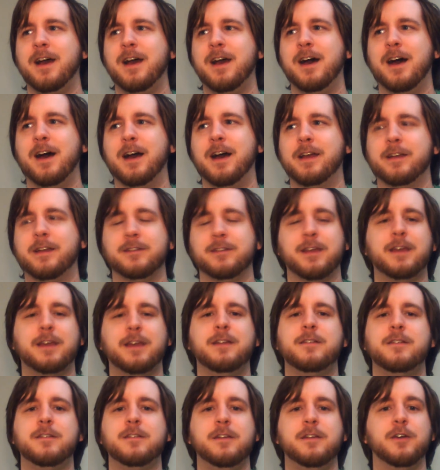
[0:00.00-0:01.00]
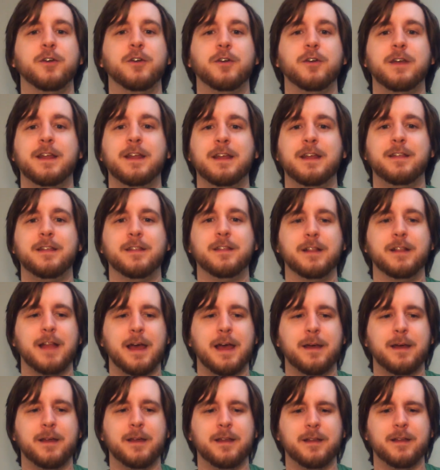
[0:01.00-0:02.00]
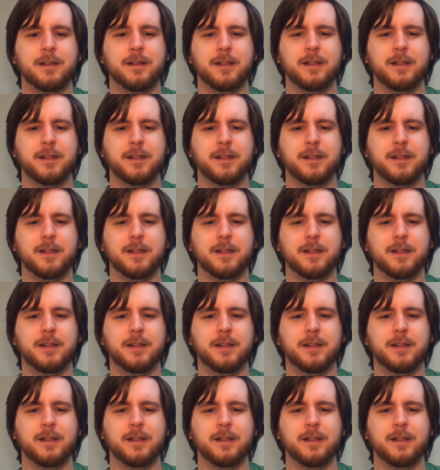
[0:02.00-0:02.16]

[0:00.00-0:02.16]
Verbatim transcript: because uh, I could see her getting the la-